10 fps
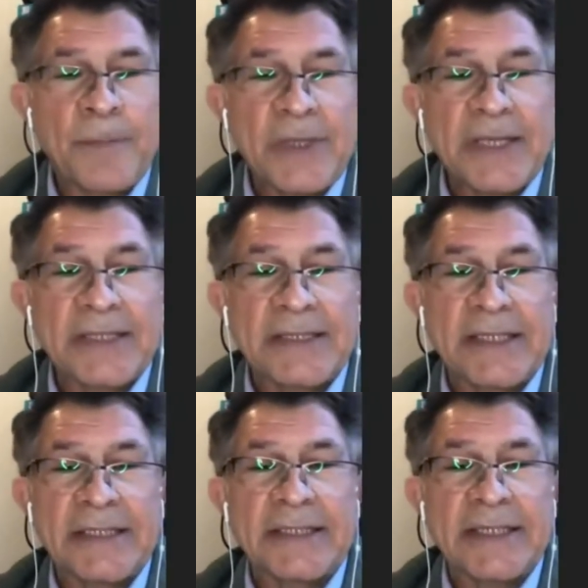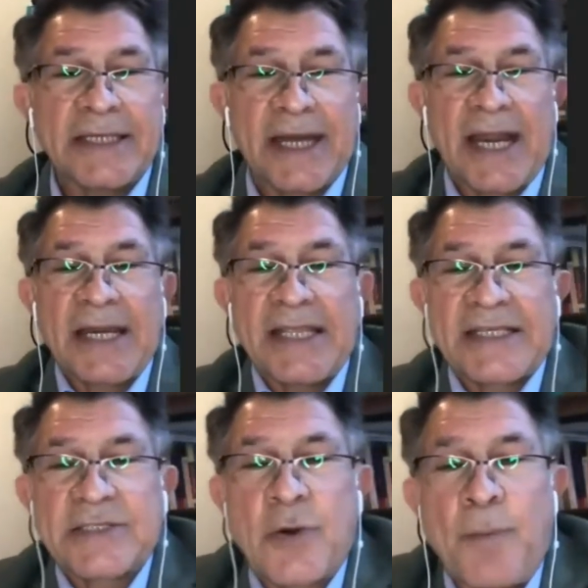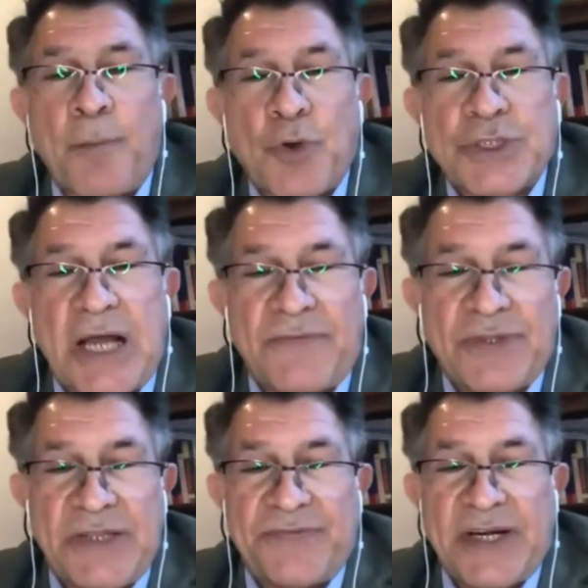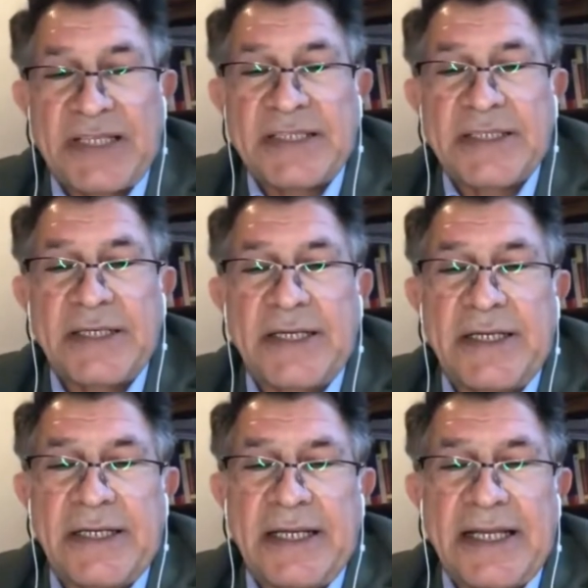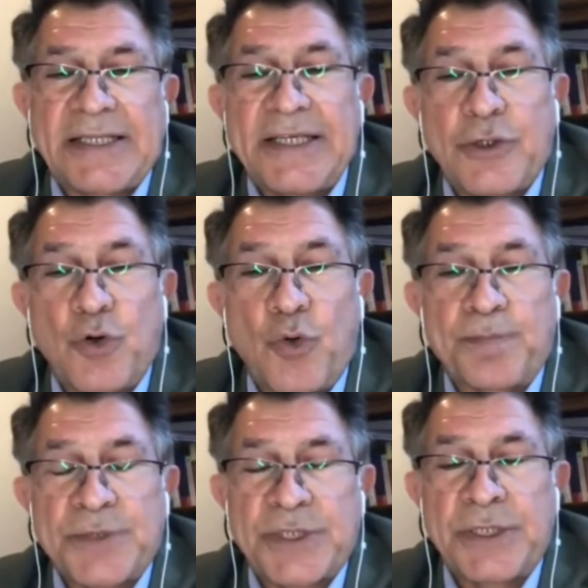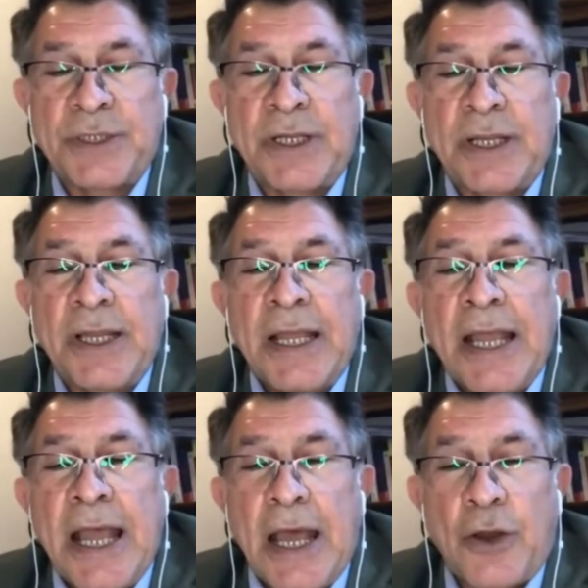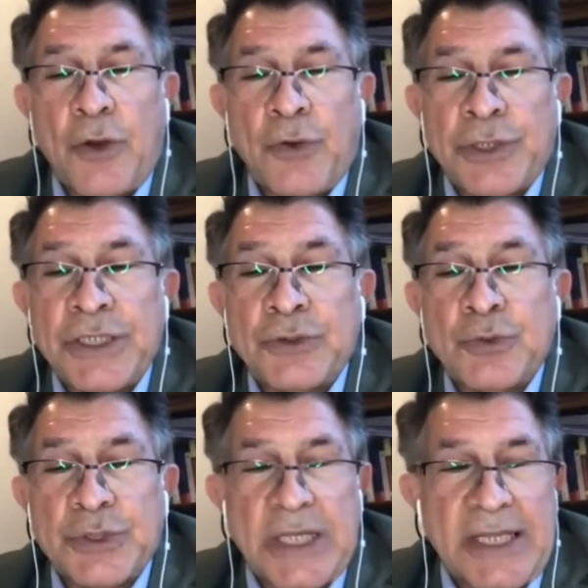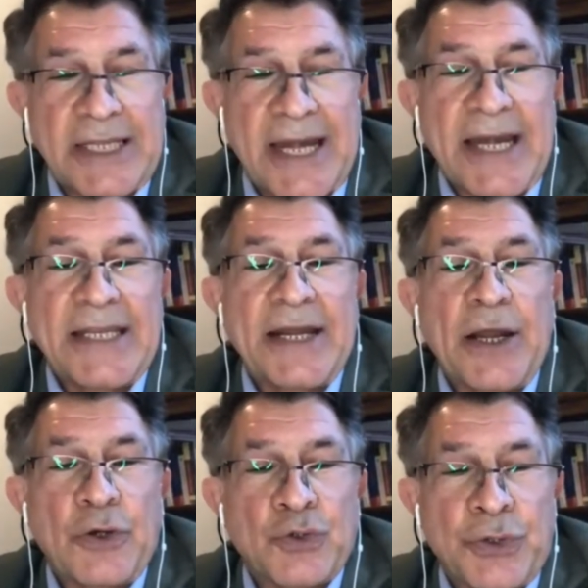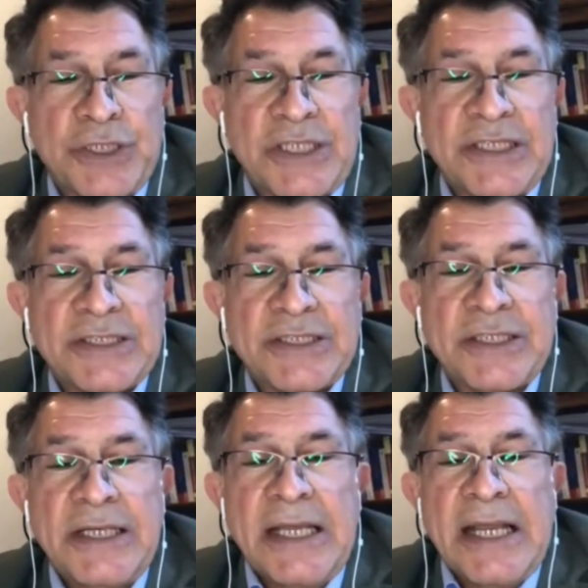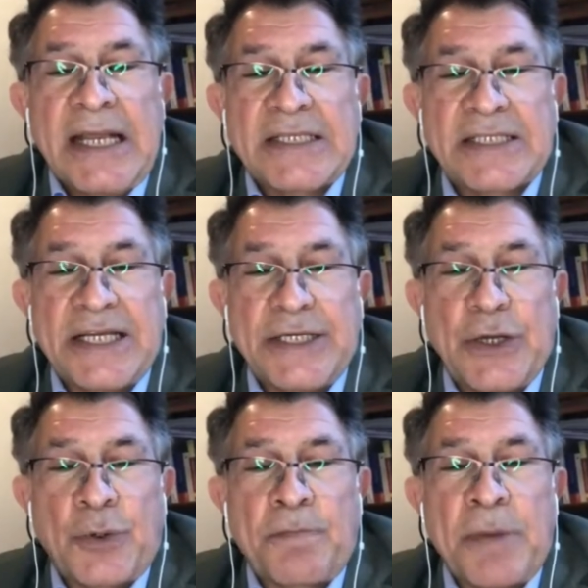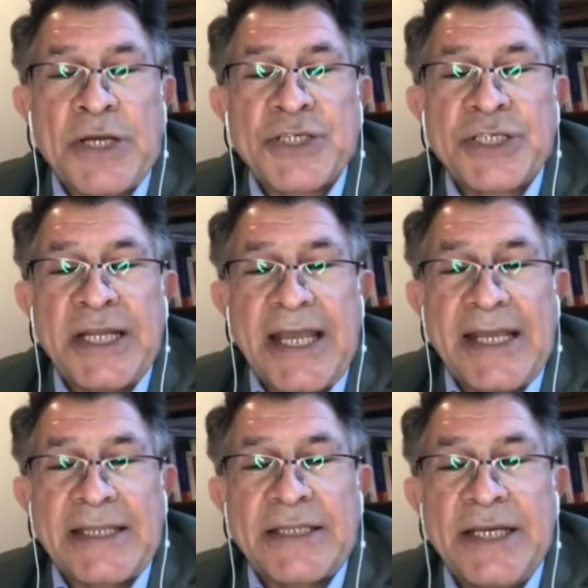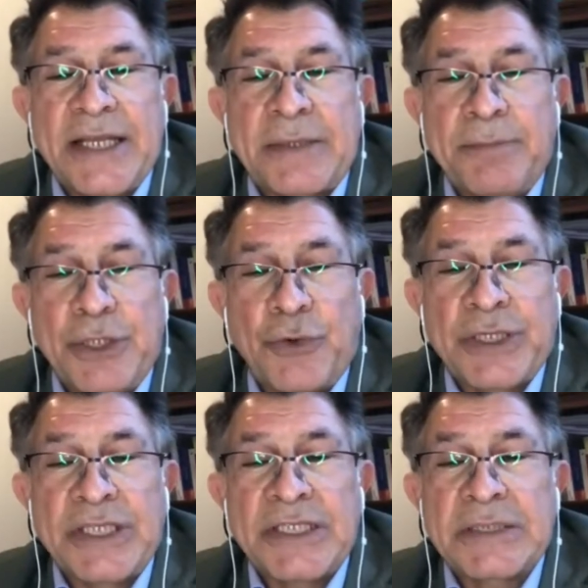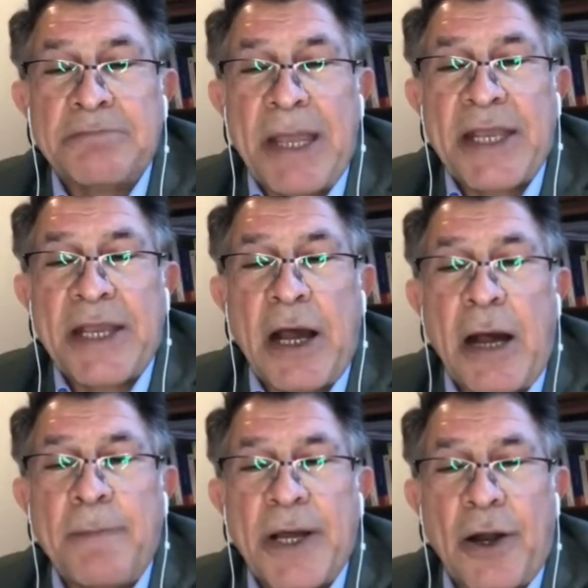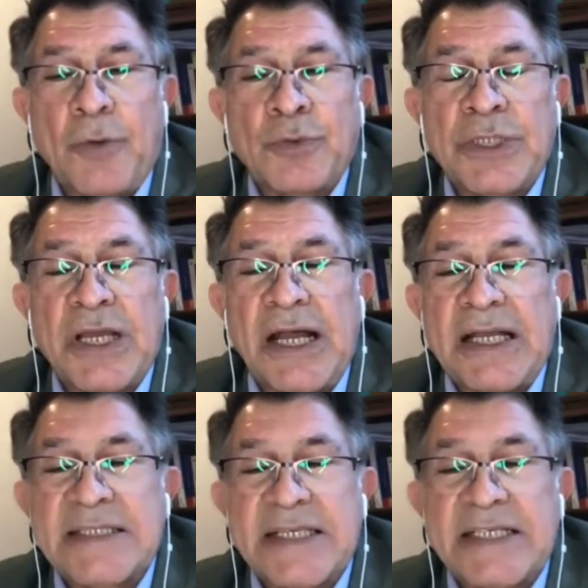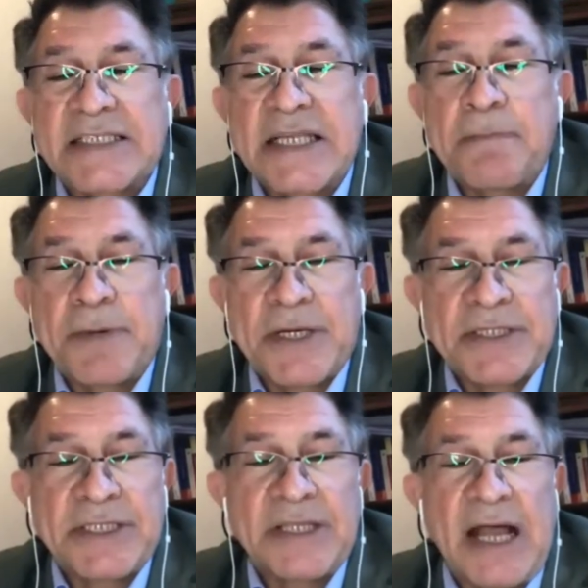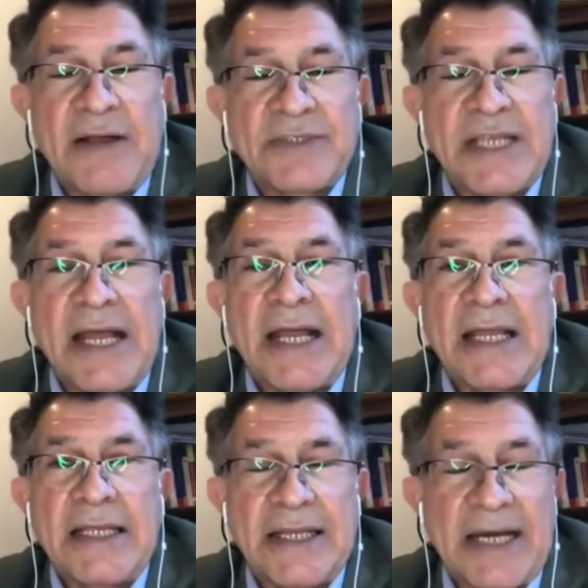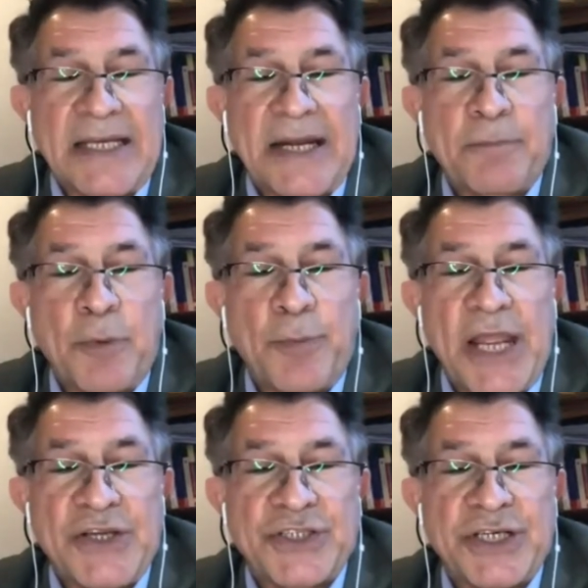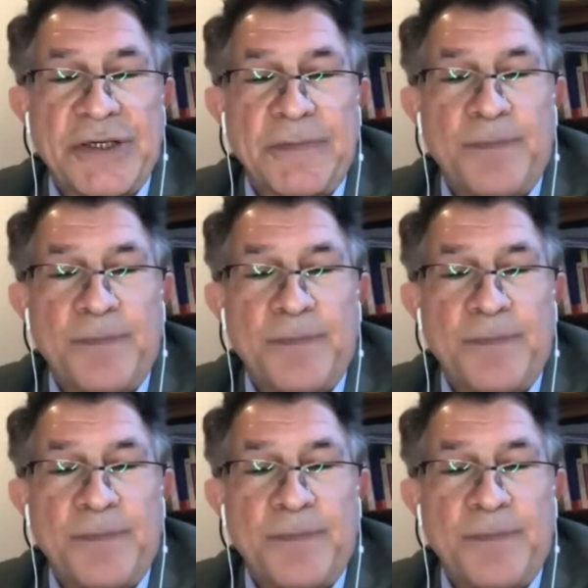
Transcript: Indeed, Iran is composed of different ethnic groups. According to the Iranian authorities, the non-Persian ethnic minorities make up around 60% of the Iranian population.